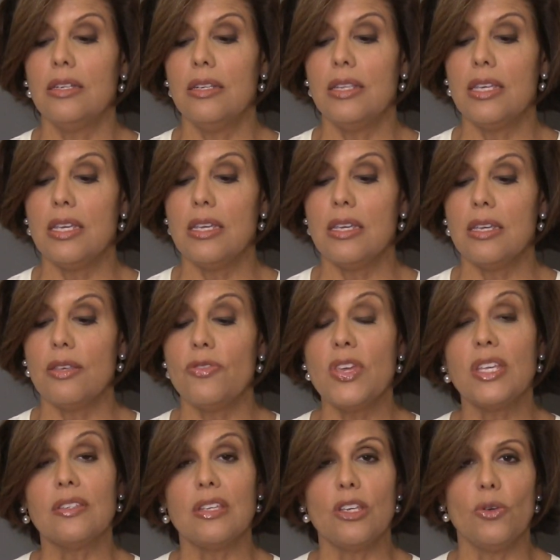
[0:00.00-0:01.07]
the
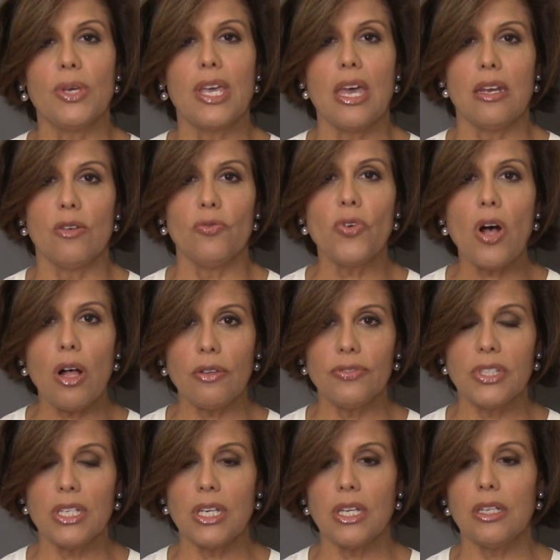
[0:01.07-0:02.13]
things that you get
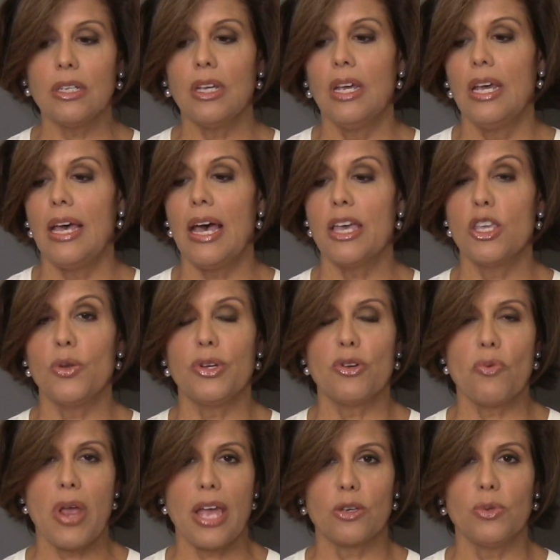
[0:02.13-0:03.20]
involved in, how you
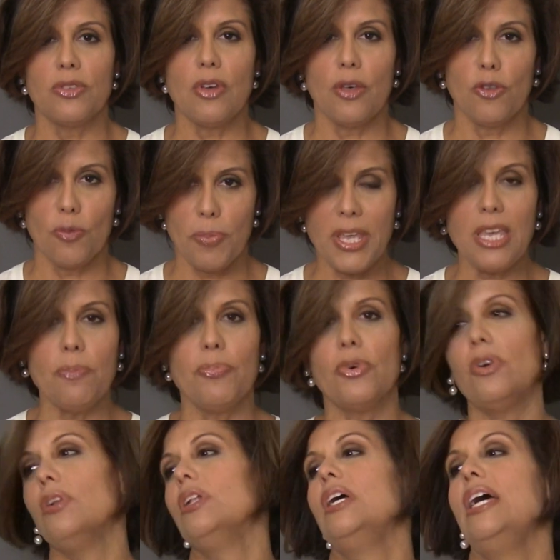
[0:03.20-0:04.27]
interact with other
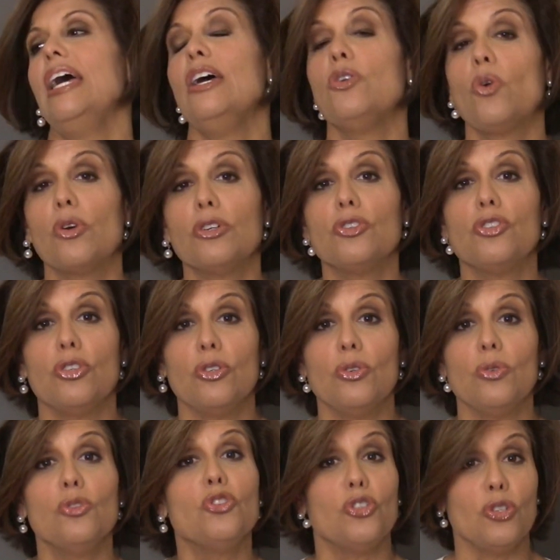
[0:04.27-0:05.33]
people in order
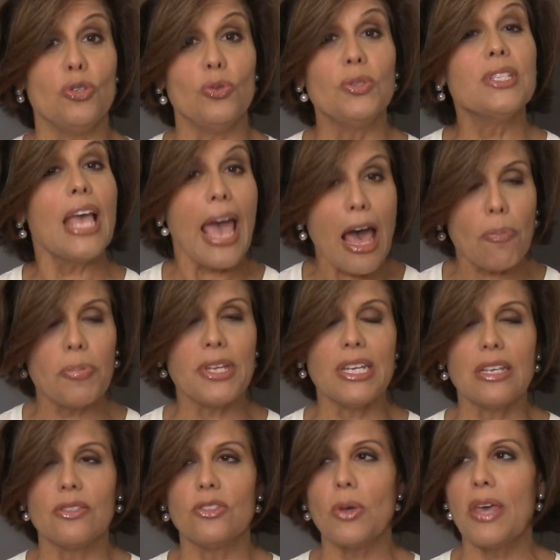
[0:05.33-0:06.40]
to choose
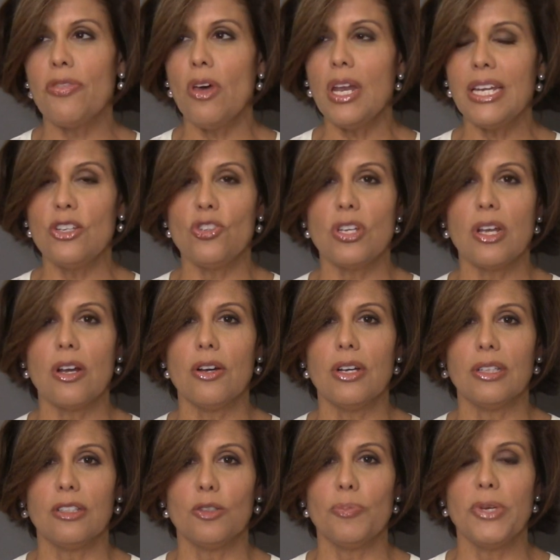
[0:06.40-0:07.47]
happiness. So I thought I'd share
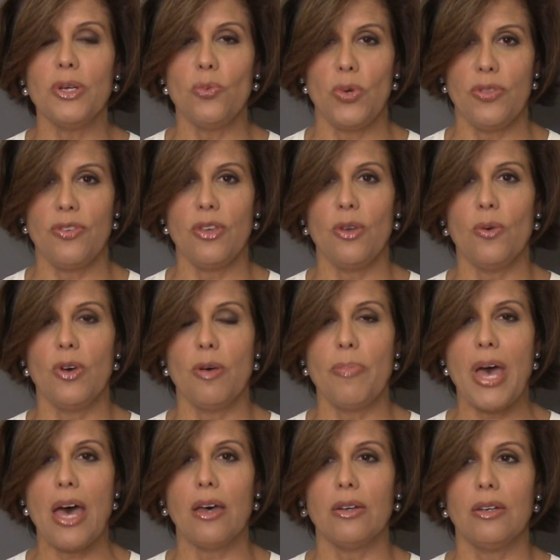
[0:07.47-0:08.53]
a little bit with you
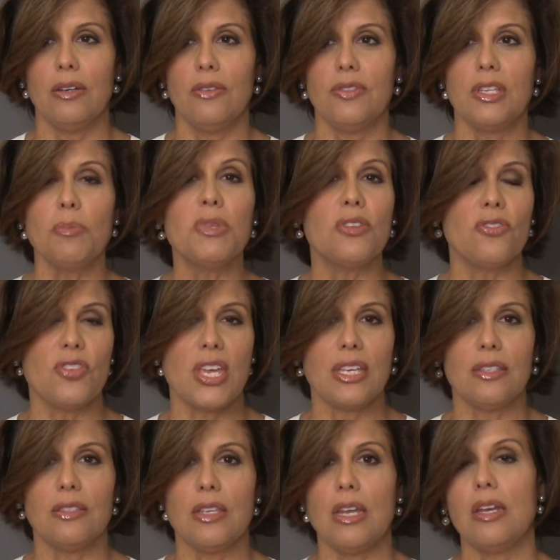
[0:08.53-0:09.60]
about some of the
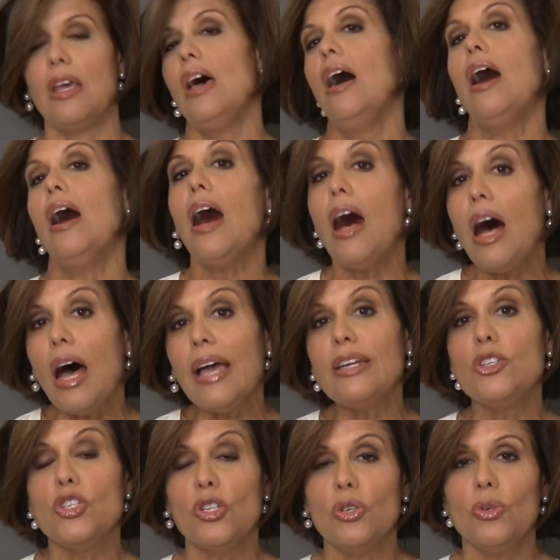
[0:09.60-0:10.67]
things that I
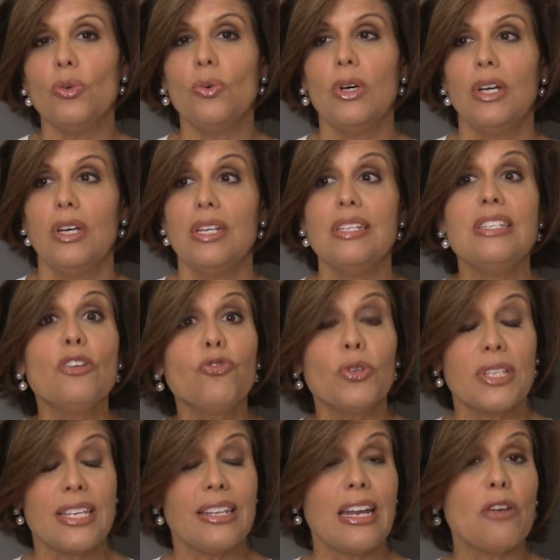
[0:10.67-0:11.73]
do
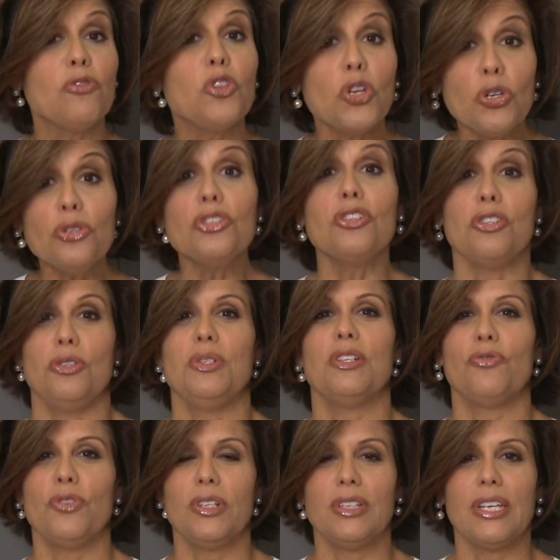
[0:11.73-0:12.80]
differently, that I've learned to do
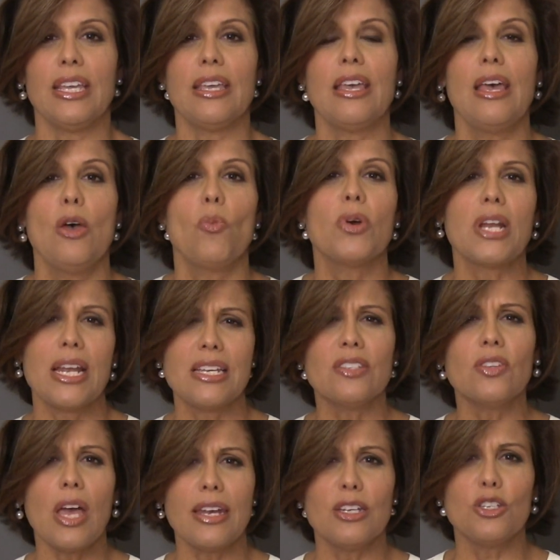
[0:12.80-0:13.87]
differently when I
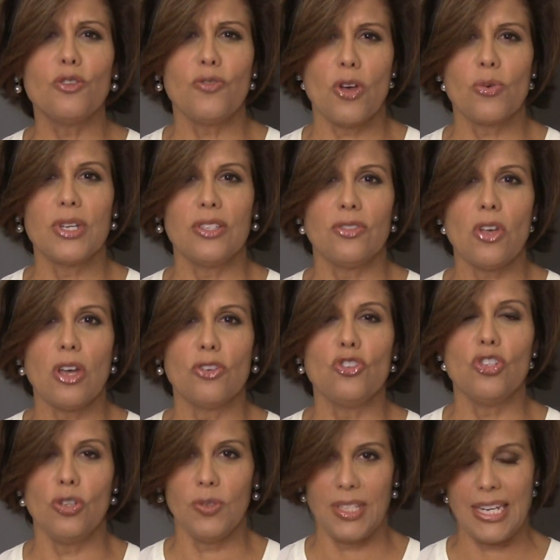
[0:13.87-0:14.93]
decided to focus on
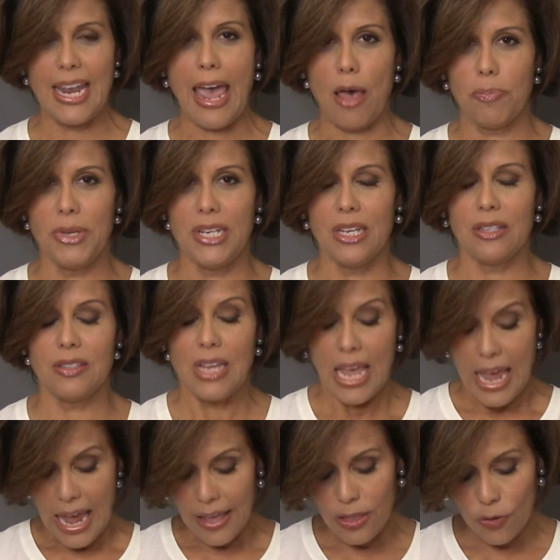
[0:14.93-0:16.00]
choosing happiness.
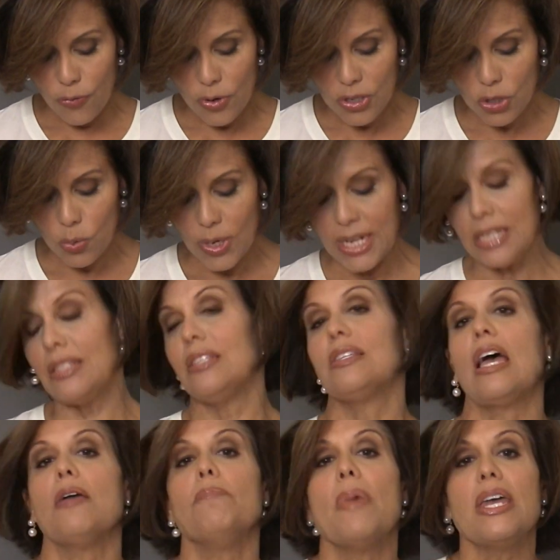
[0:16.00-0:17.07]
And the first one is
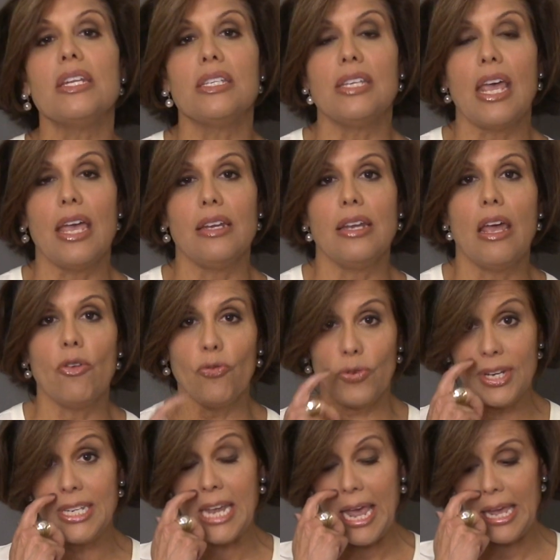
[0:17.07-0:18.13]
I meditate
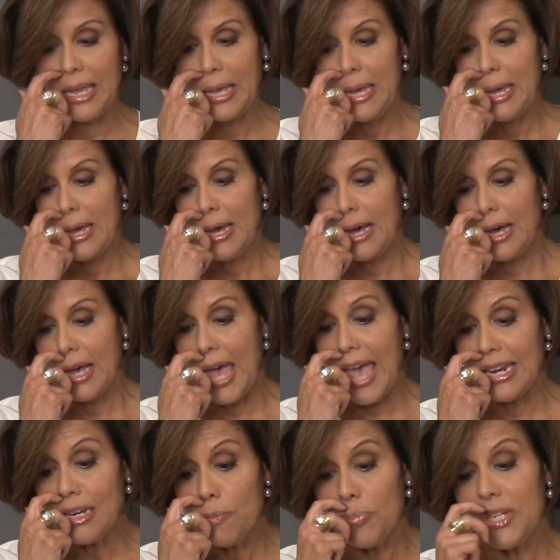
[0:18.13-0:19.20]
every day.
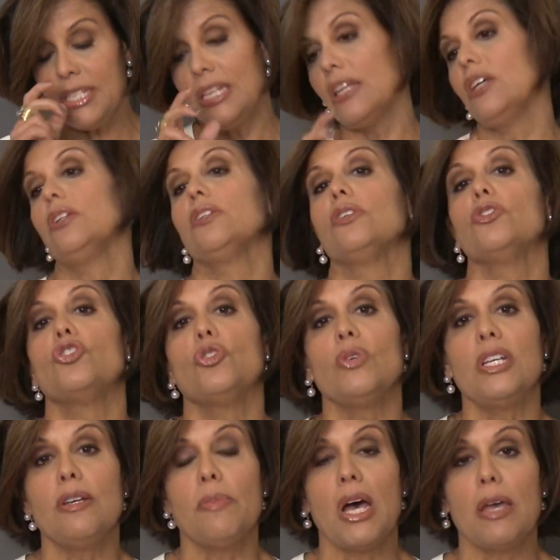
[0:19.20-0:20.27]
And in particular,
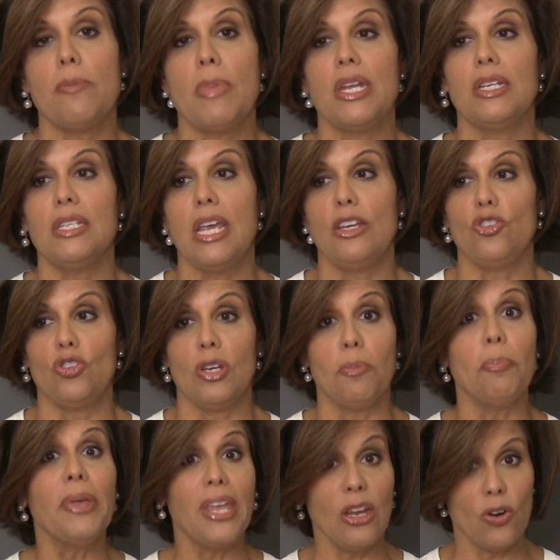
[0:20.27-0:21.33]
during my meditation
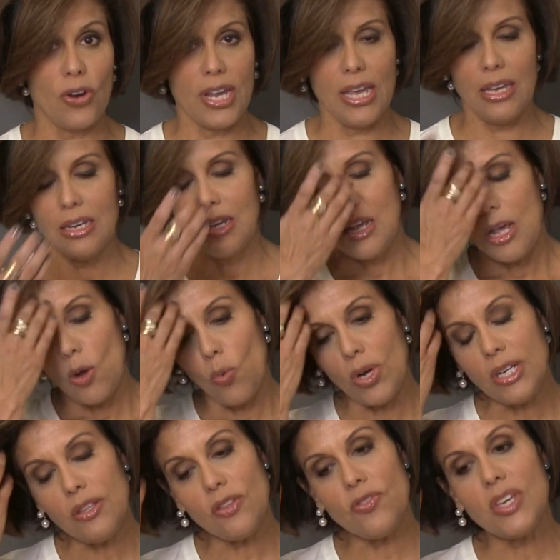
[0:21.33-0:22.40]
period,
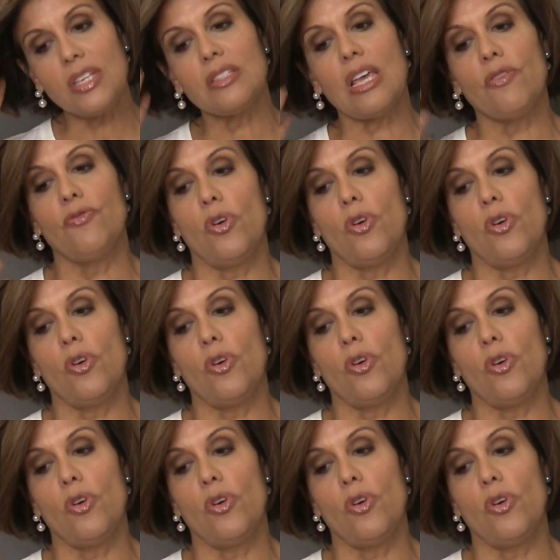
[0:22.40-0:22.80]
one of the things I